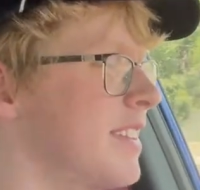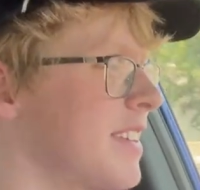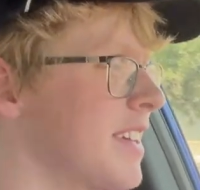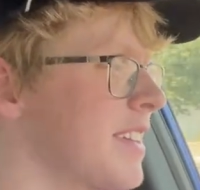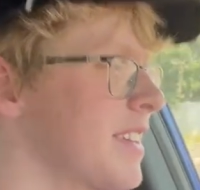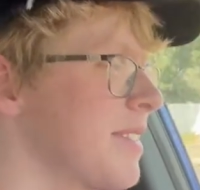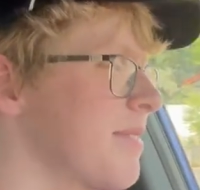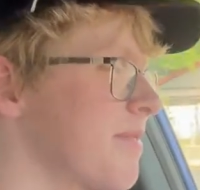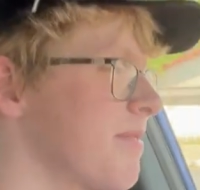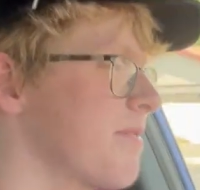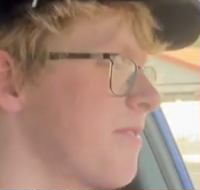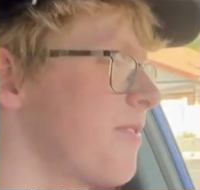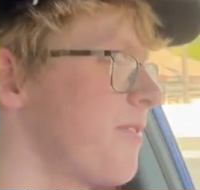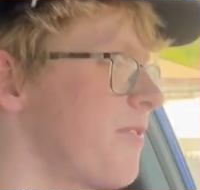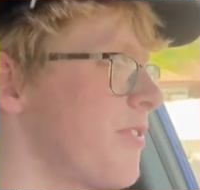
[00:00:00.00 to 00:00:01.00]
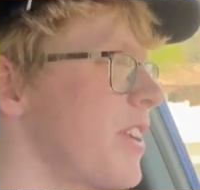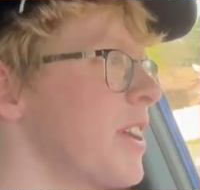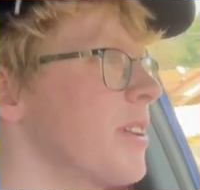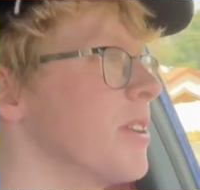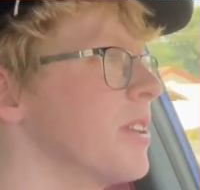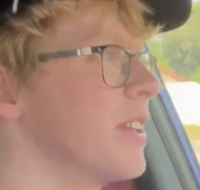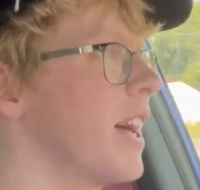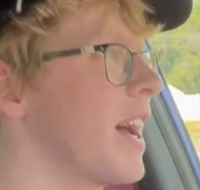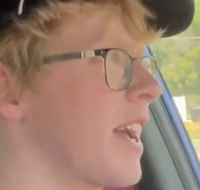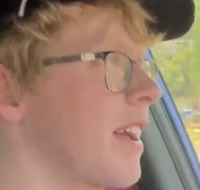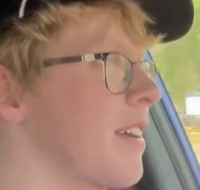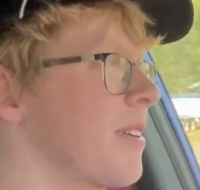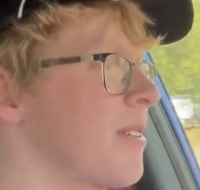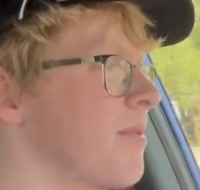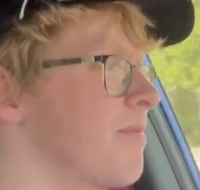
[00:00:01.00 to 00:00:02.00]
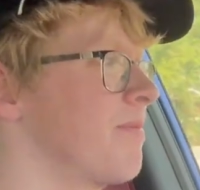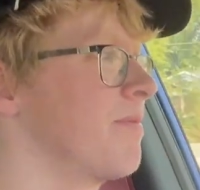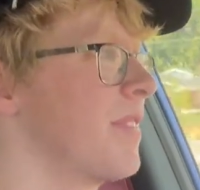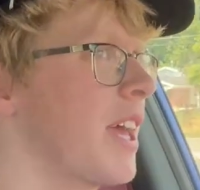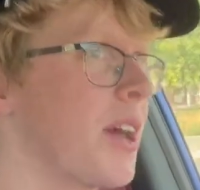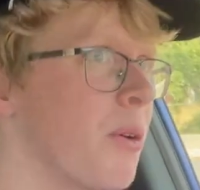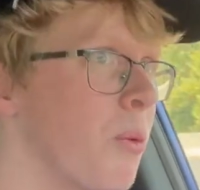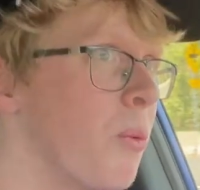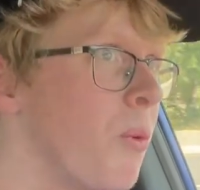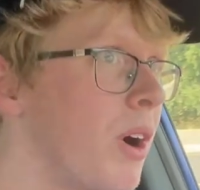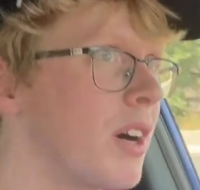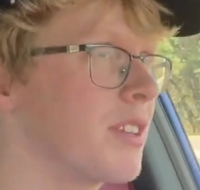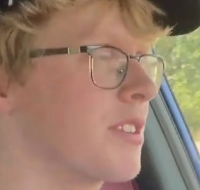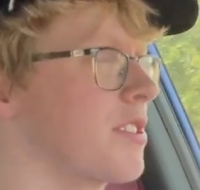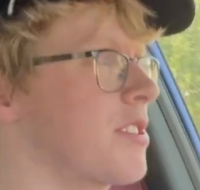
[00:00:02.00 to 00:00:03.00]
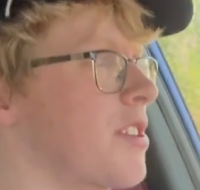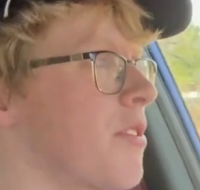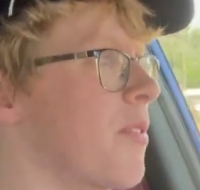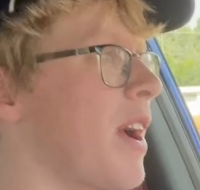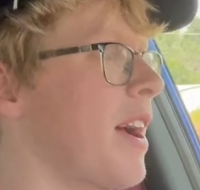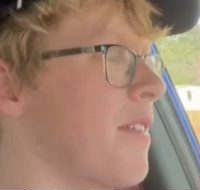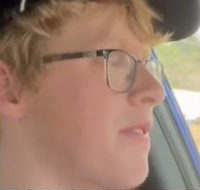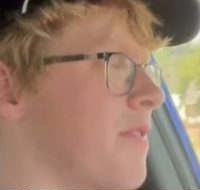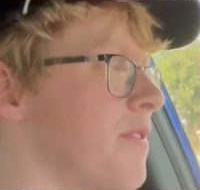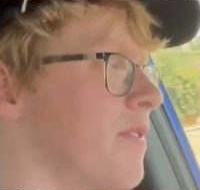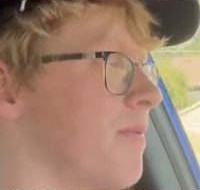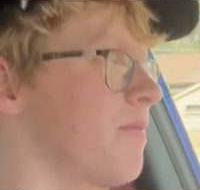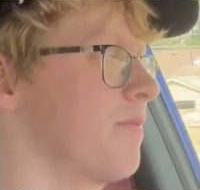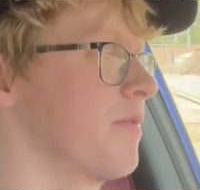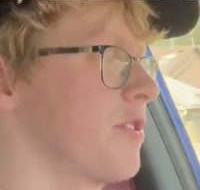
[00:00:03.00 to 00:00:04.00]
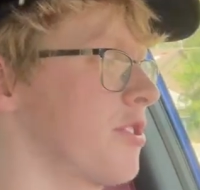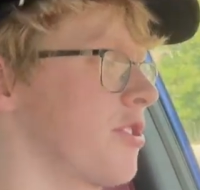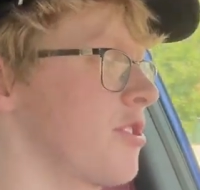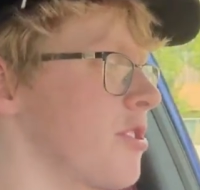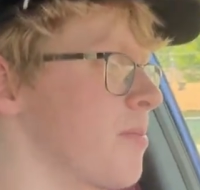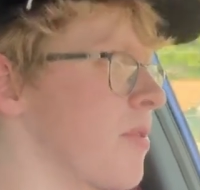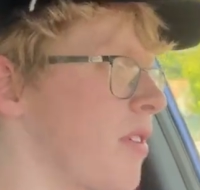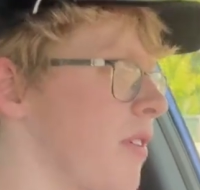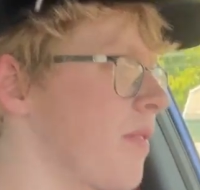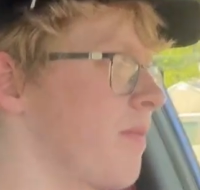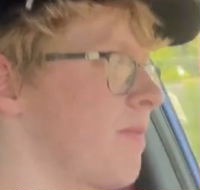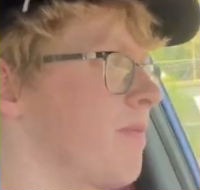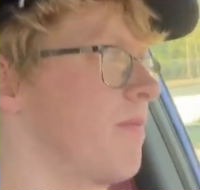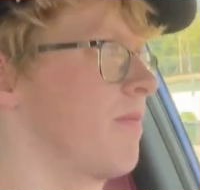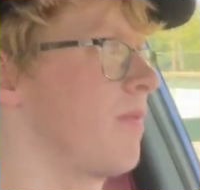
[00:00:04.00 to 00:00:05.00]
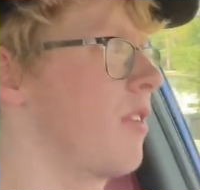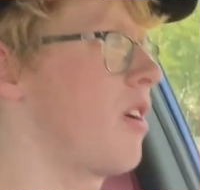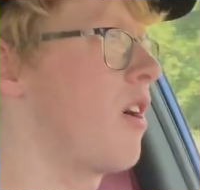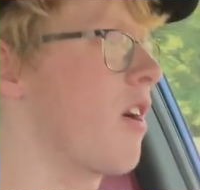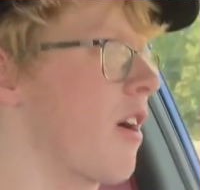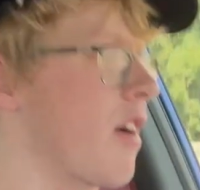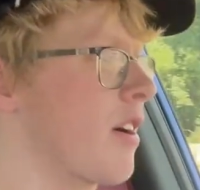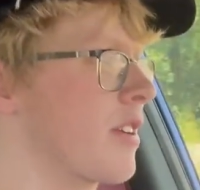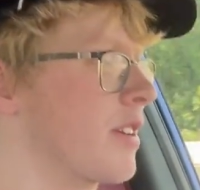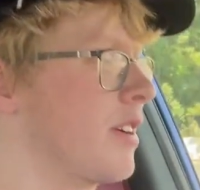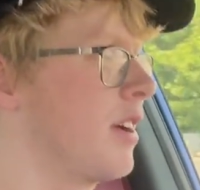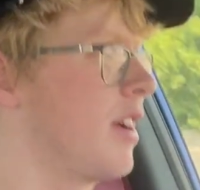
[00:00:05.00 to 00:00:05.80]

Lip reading: It doesn't feel like it wants to rev super hard.